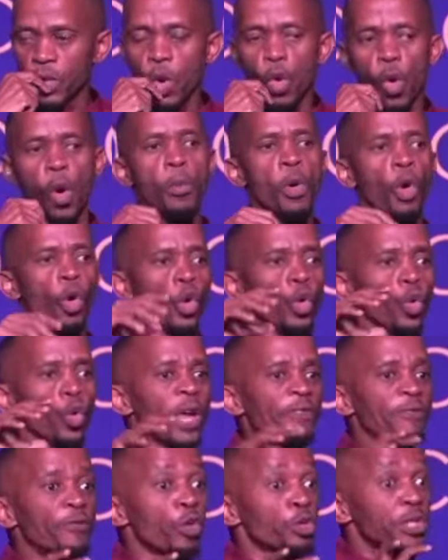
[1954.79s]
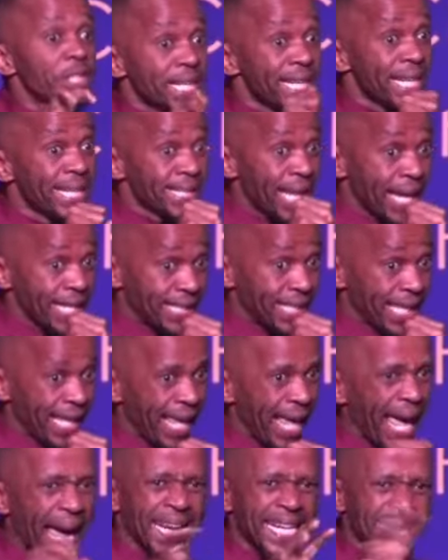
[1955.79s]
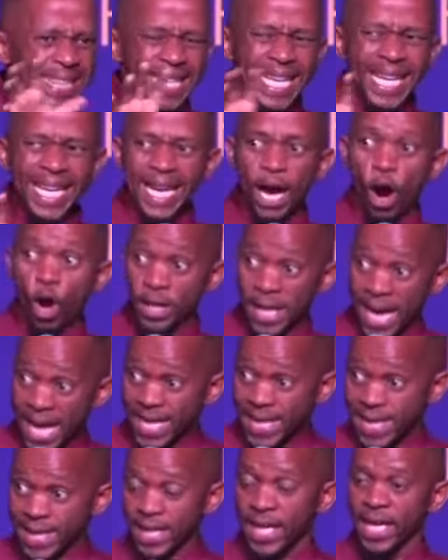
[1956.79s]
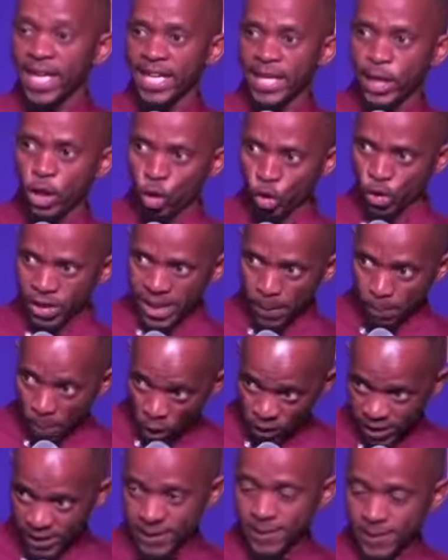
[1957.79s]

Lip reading: Uma uNkulunkulu afuna ukuthinta nje anything on earth, he used the body,